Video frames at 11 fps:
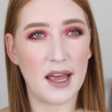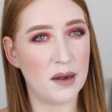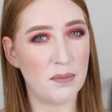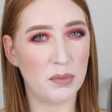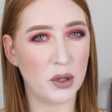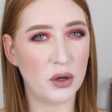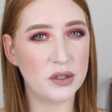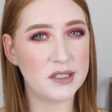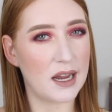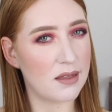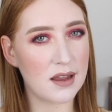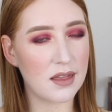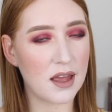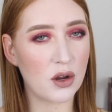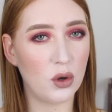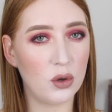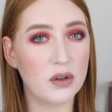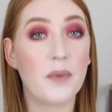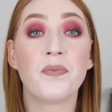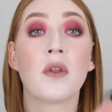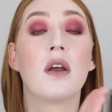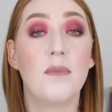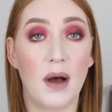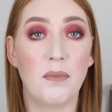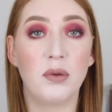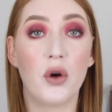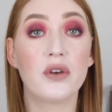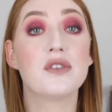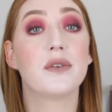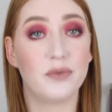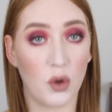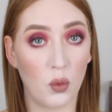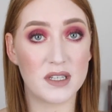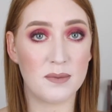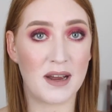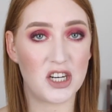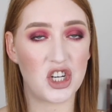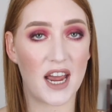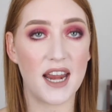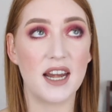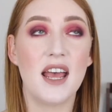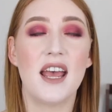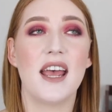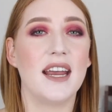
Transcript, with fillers: and Blonde, I think they're called. But Blonde was my shade.